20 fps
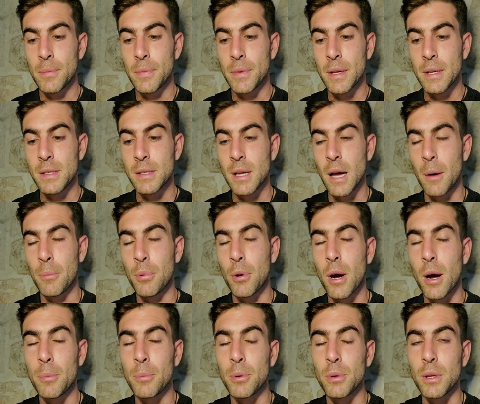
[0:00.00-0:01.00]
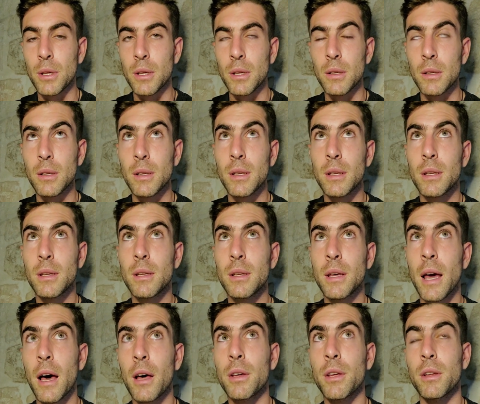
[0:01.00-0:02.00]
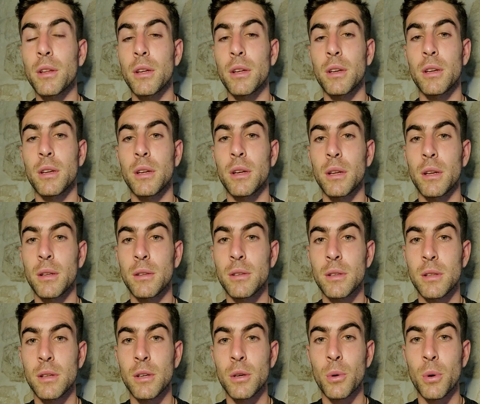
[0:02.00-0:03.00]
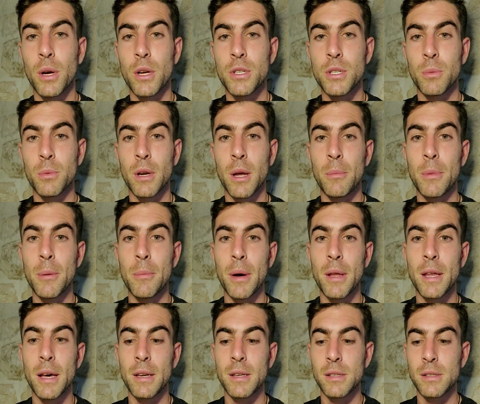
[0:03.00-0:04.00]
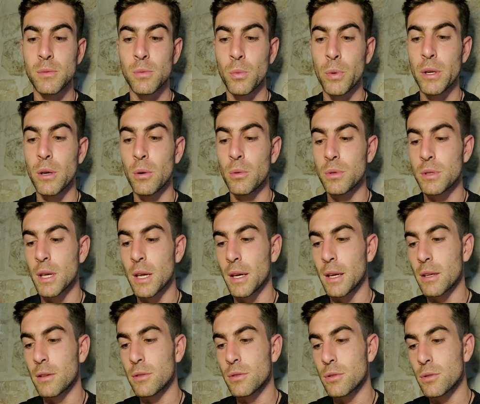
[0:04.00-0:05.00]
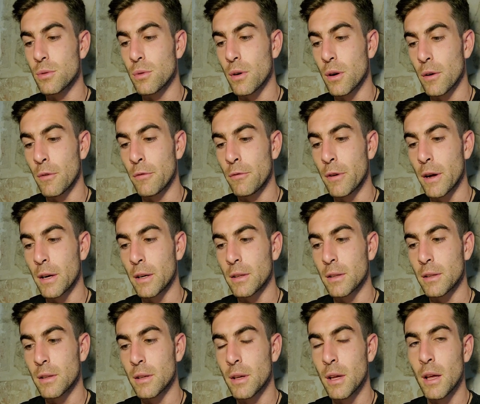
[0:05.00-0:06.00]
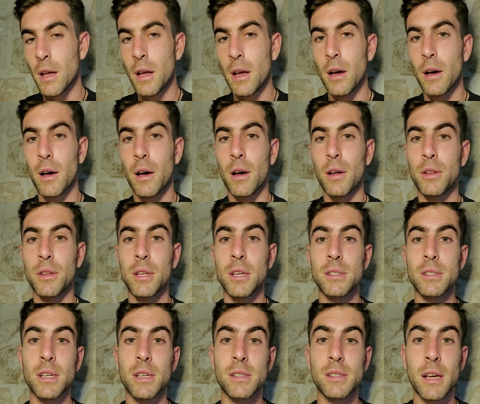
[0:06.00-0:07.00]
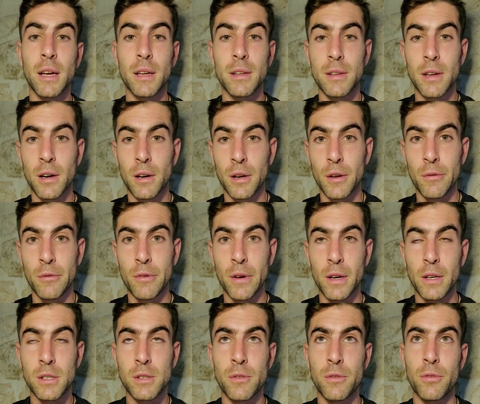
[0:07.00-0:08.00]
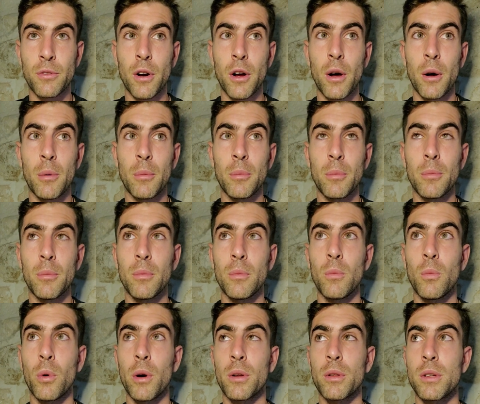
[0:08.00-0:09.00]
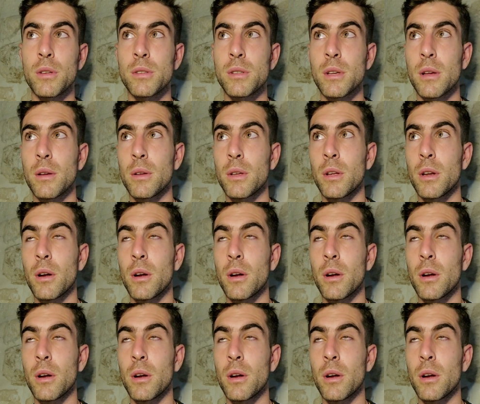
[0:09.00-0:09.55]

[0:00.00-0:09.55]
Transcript: is not properly calculated into the equation. What I mean by that is we don't take into effect things like secondary effects from where this,